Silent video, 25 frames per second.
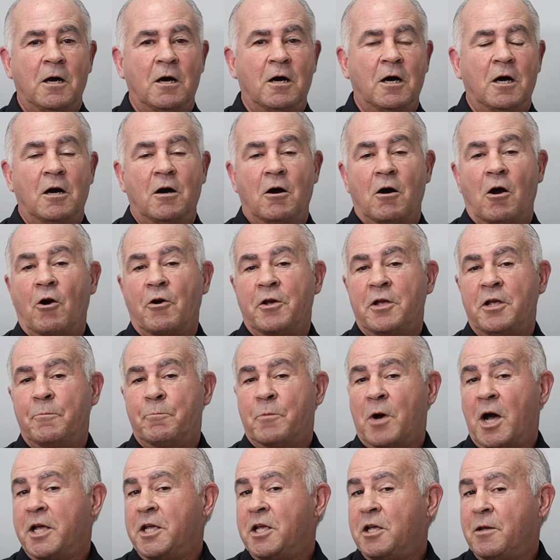
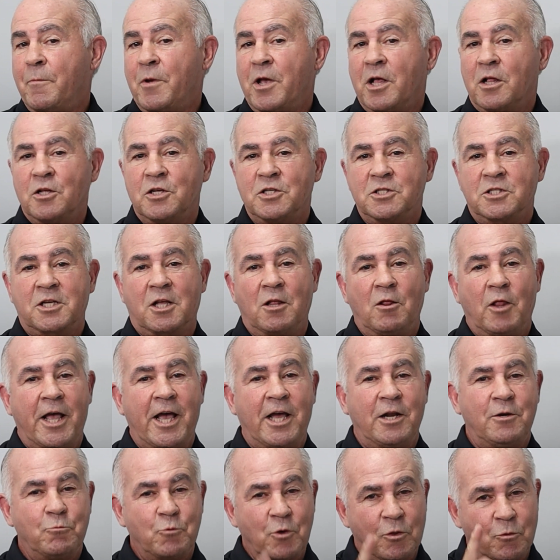My email is
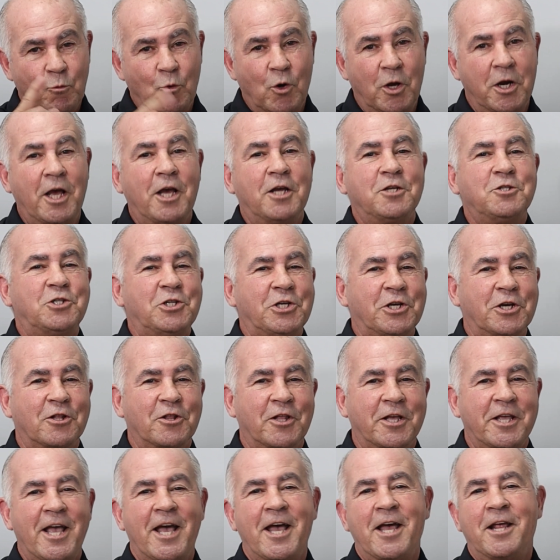Glenn with one N,
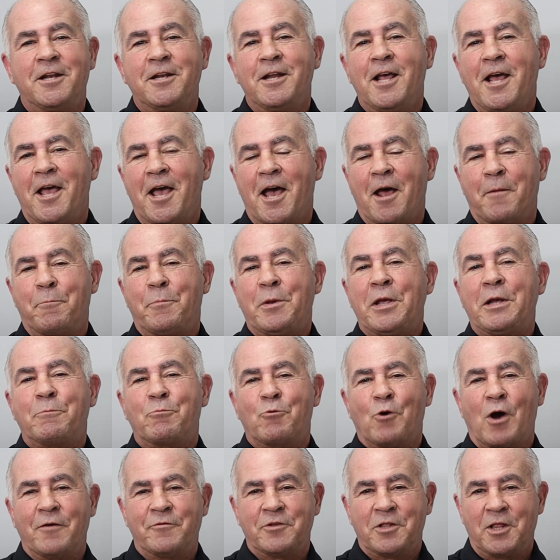Glen, at
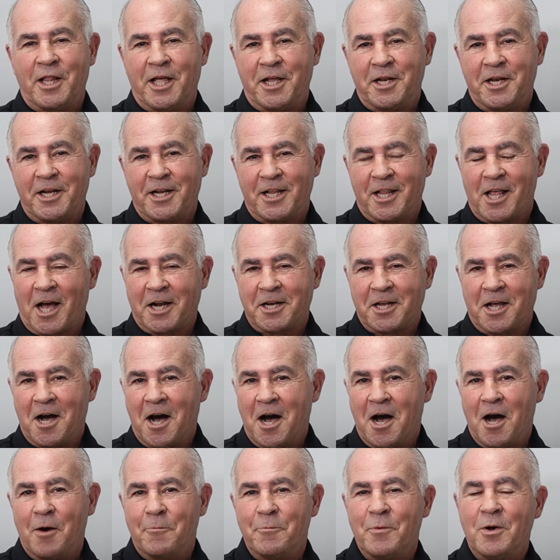
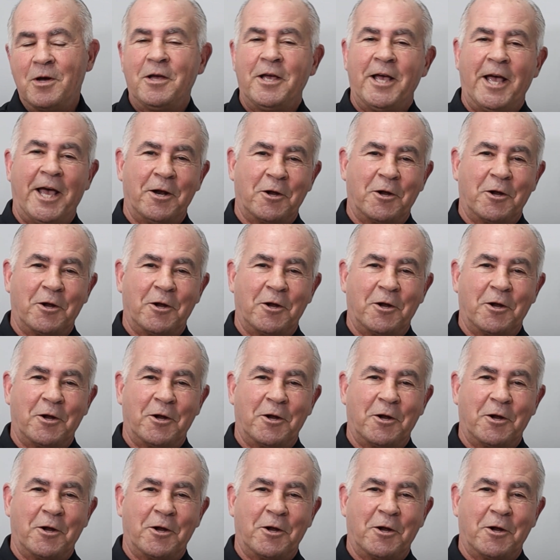peakprivatelending.com,